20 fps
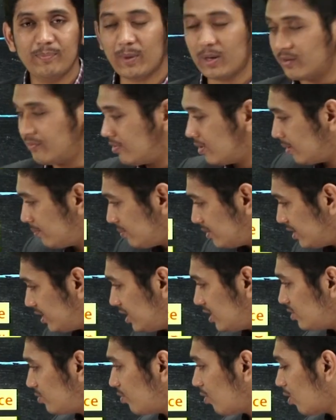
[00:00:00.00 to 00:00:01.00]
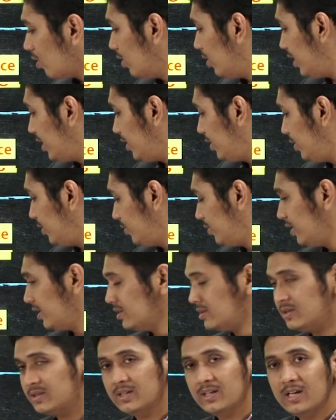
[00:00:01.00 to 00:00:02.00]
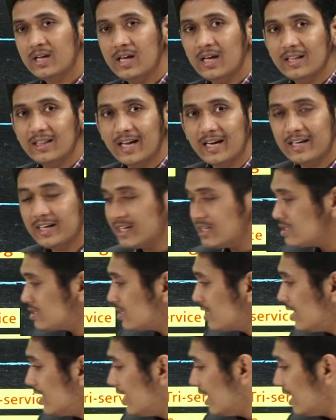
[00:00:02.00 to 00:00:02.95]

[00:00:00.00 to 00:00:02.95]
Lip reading: perform these following duties. That is,